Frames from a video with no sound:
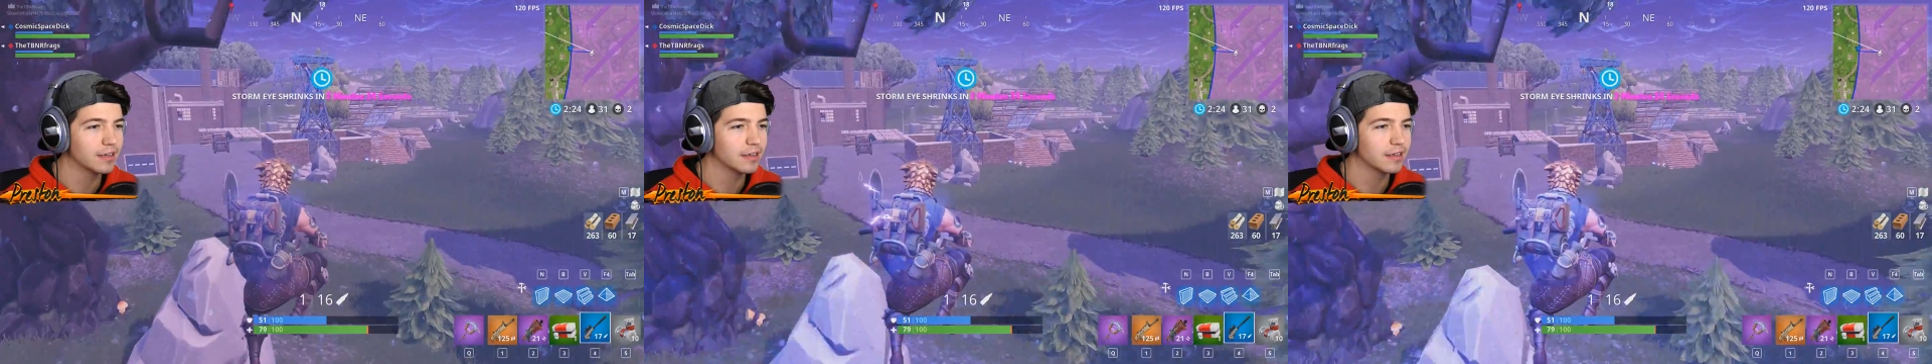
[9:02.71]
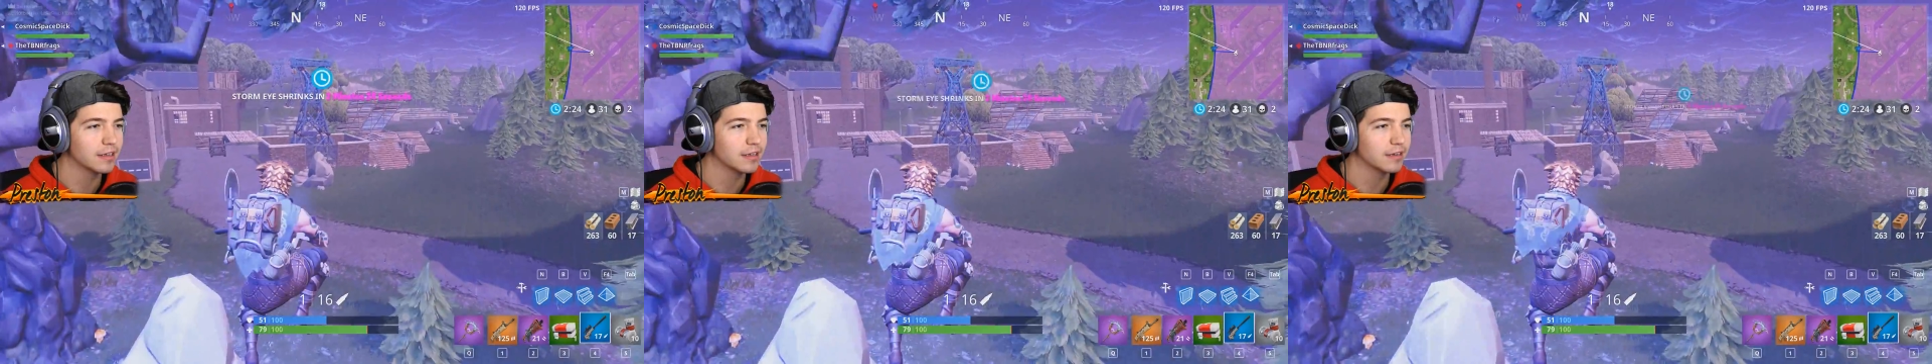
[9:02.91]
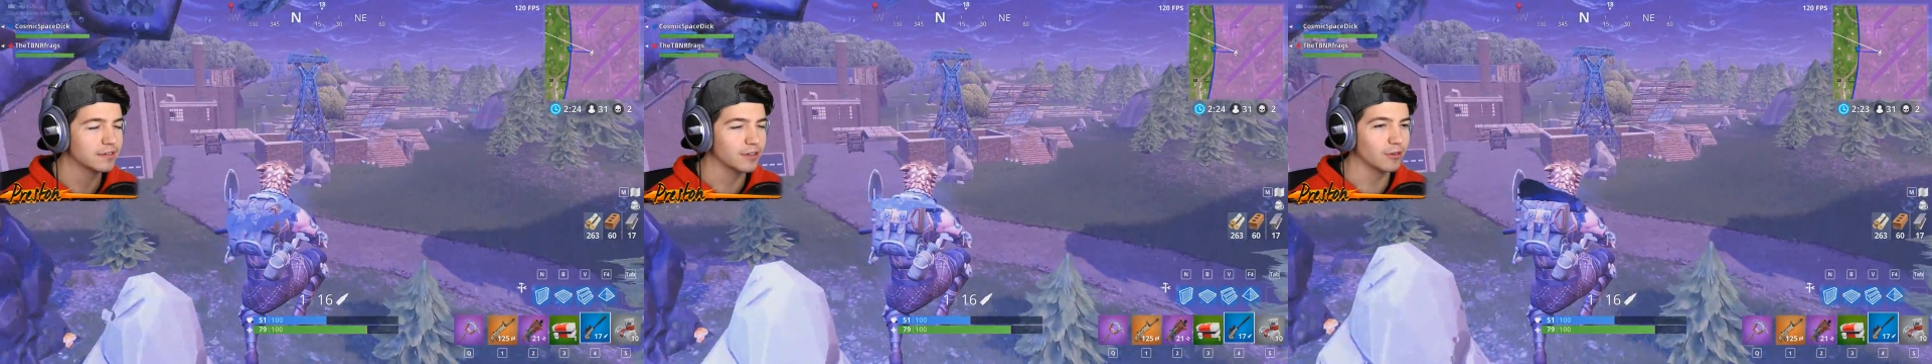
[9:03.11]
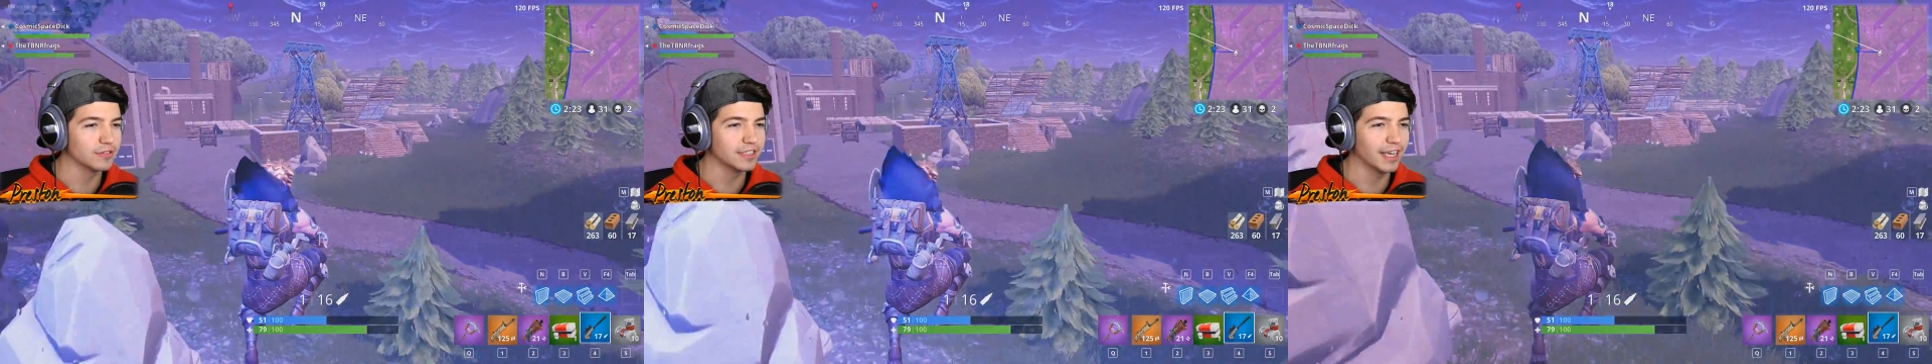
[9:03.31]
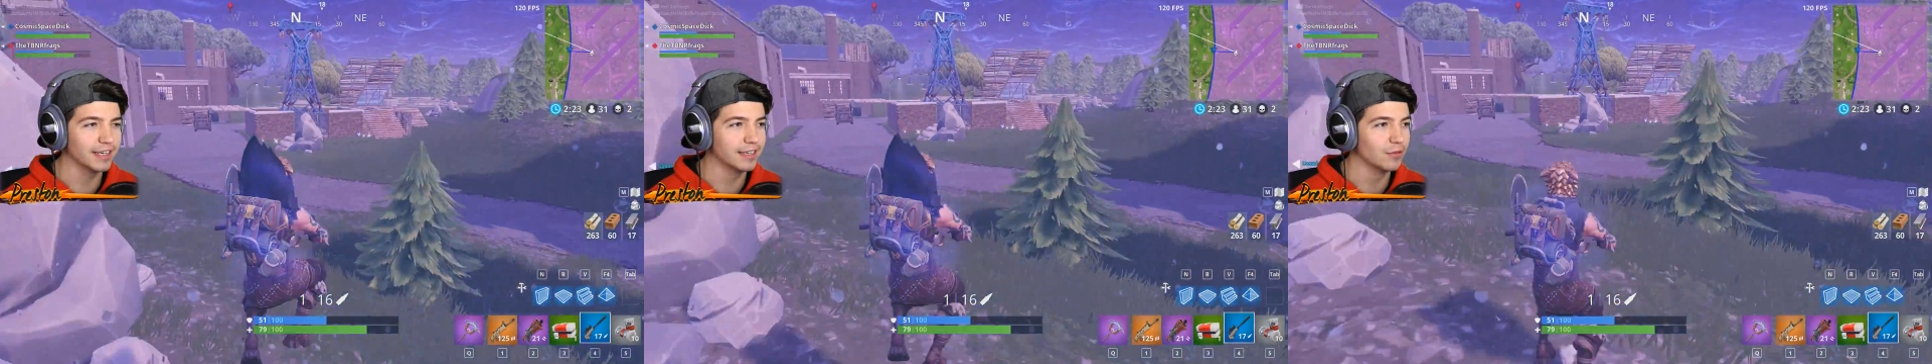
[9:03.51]
come for you. Don't
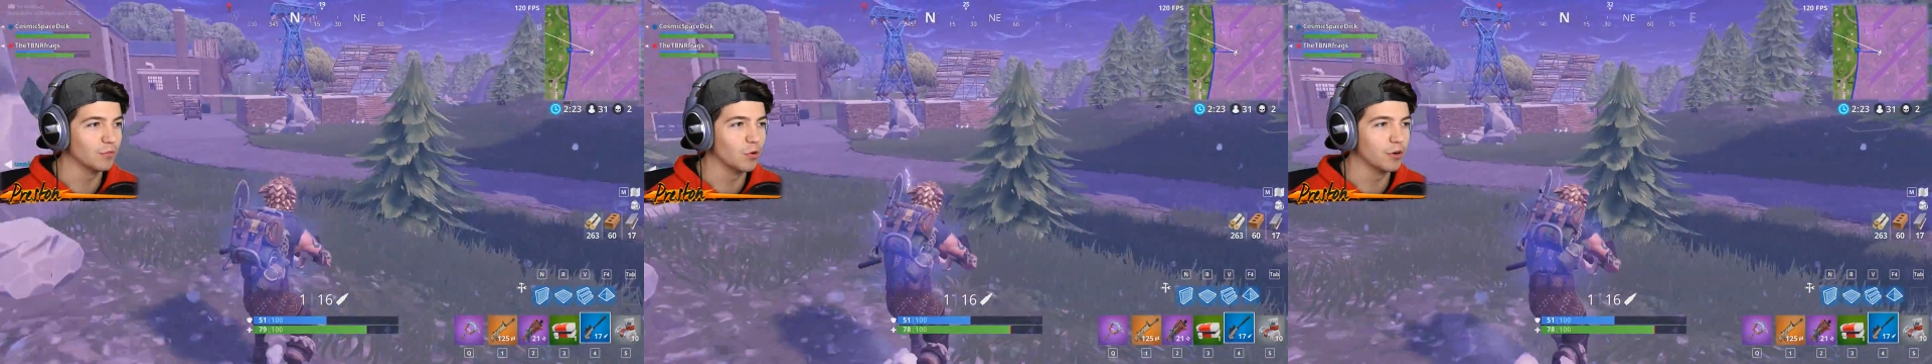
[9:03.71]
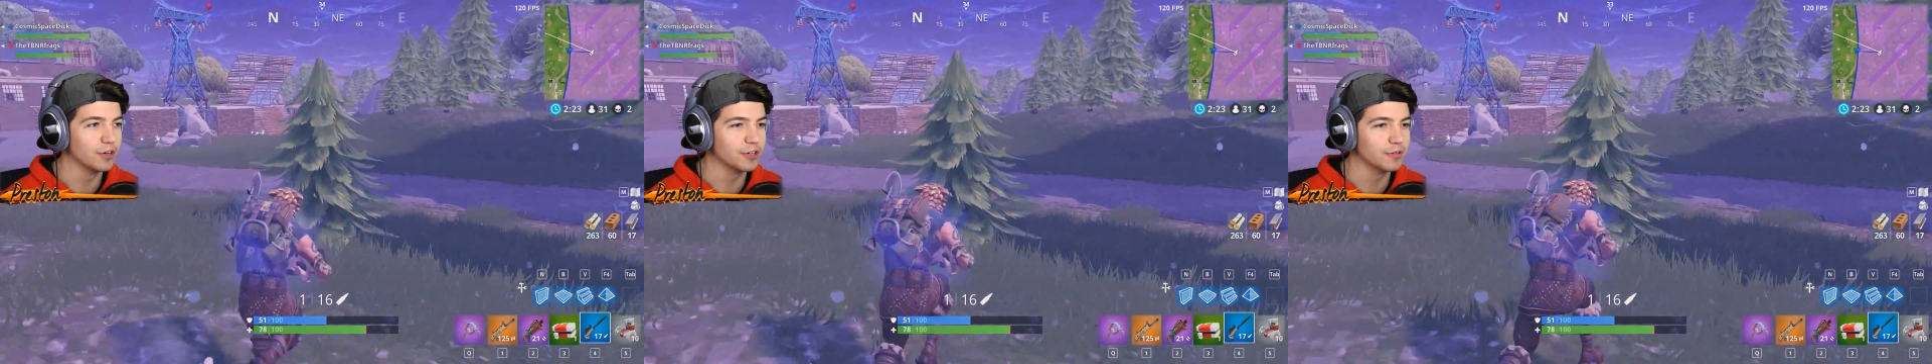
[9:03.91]
say I didn't warn